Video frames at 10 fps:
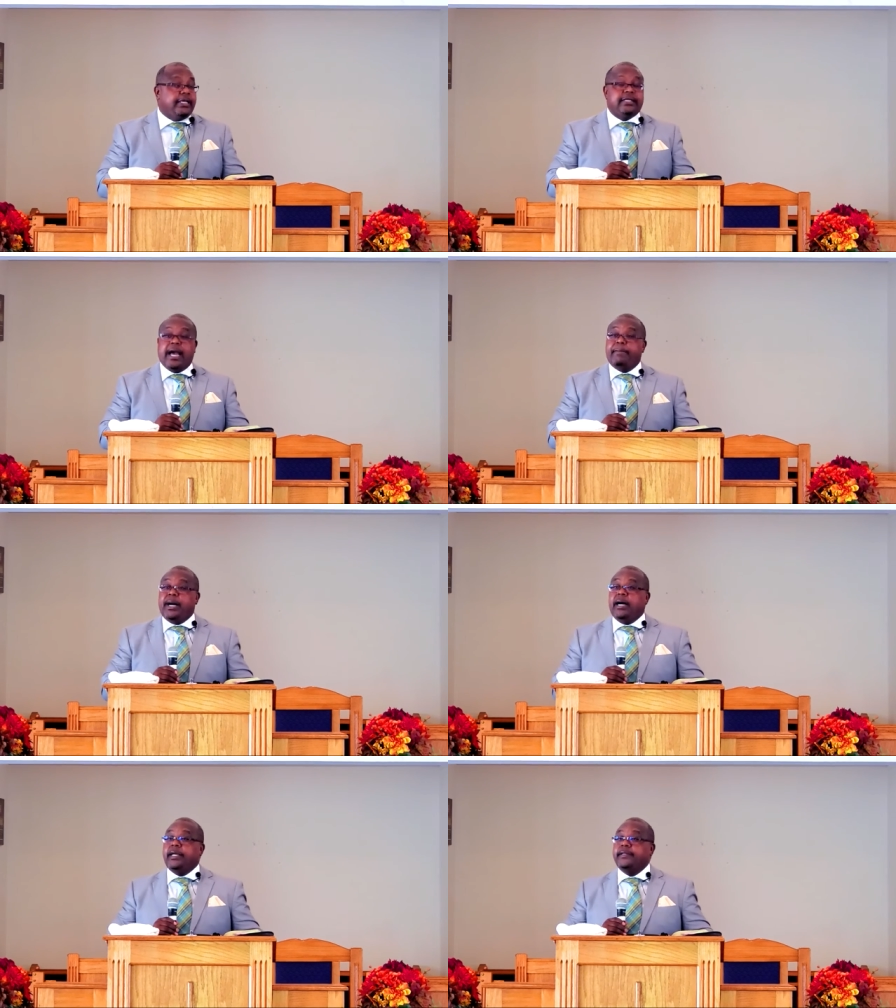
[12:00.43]
is our
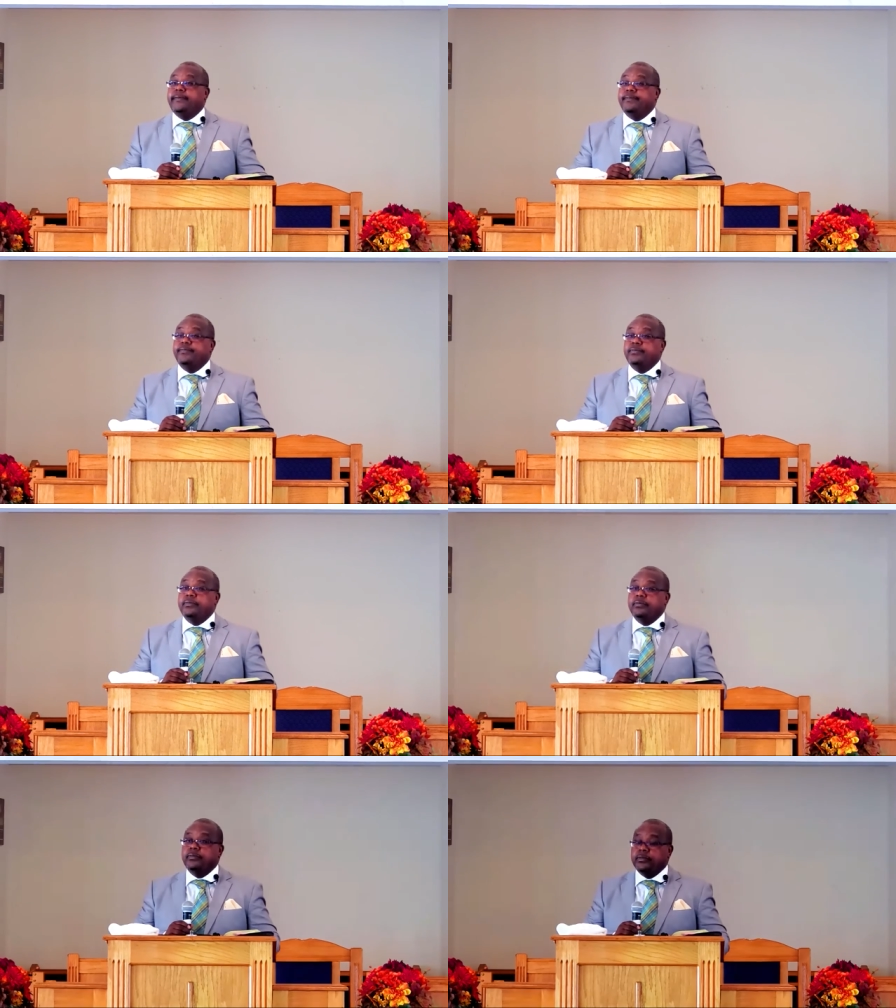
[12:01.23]
bond.
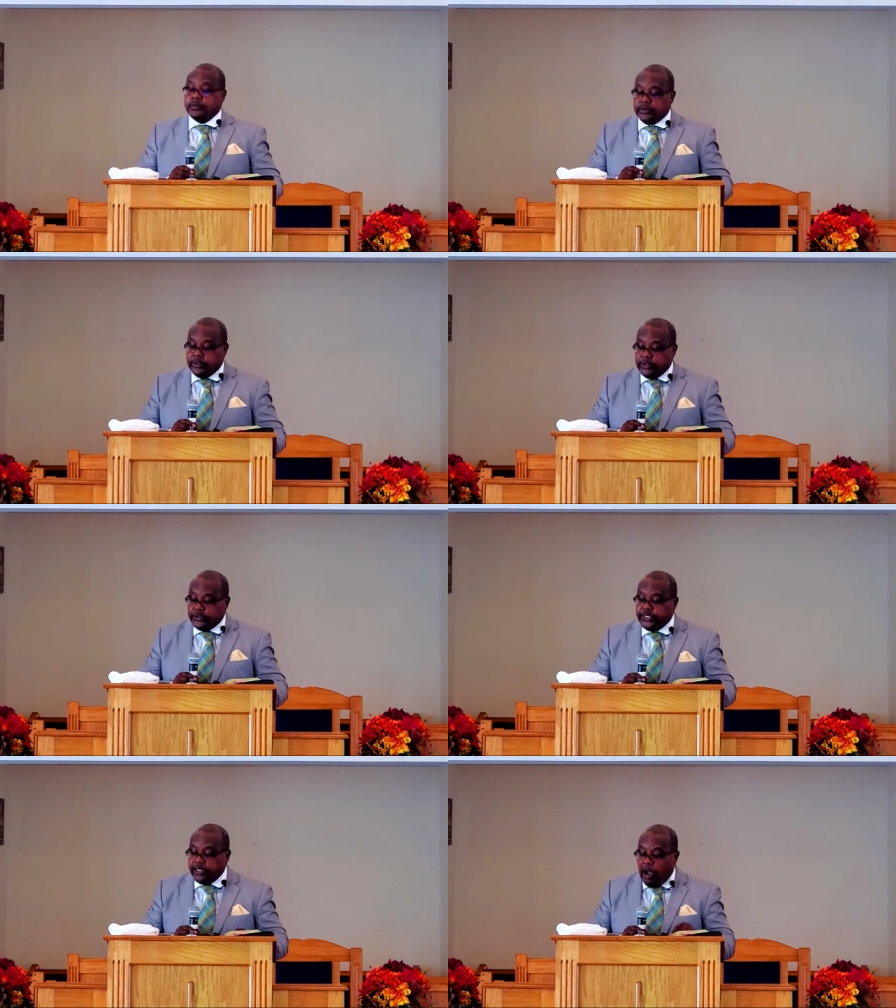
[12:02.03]

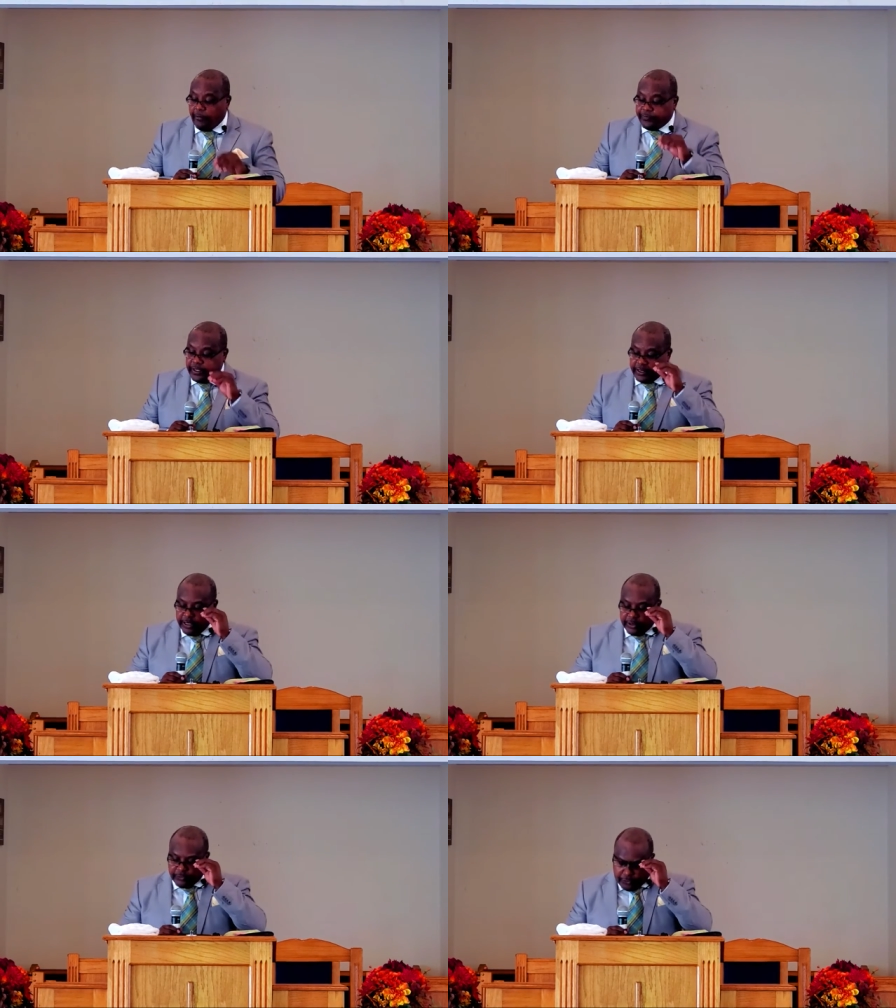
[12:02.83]
She
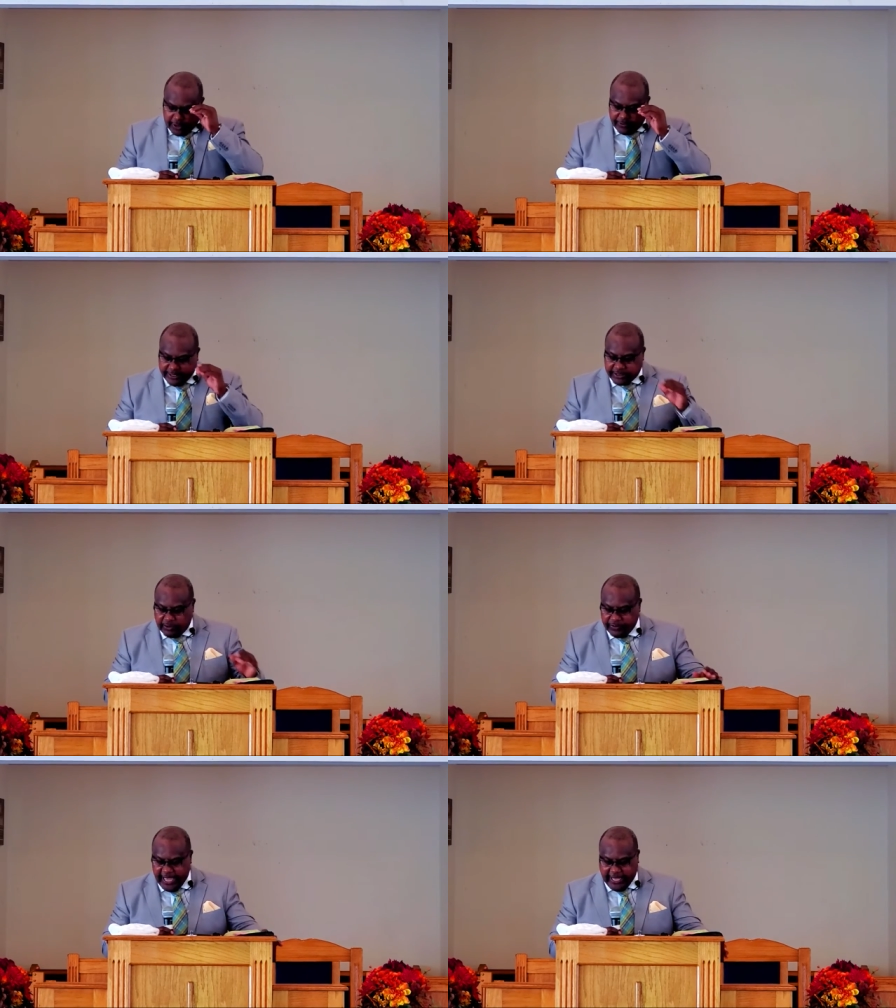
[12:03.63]
often drilled us
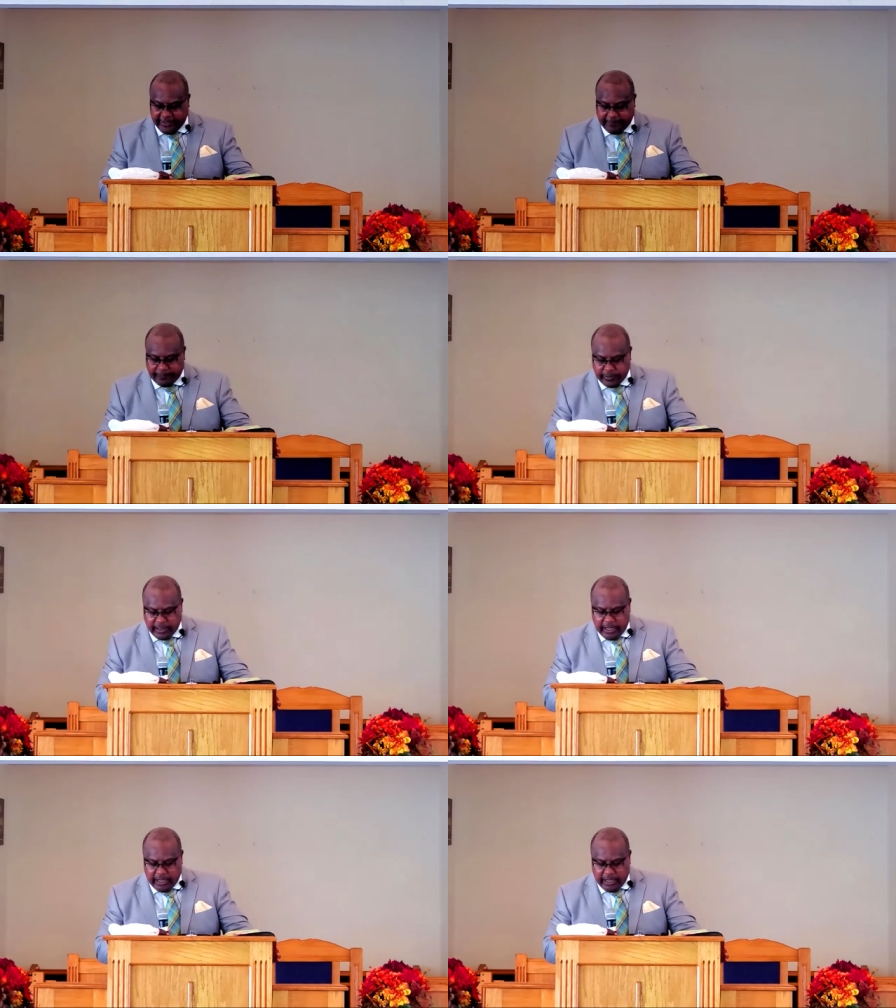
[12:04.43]
on that.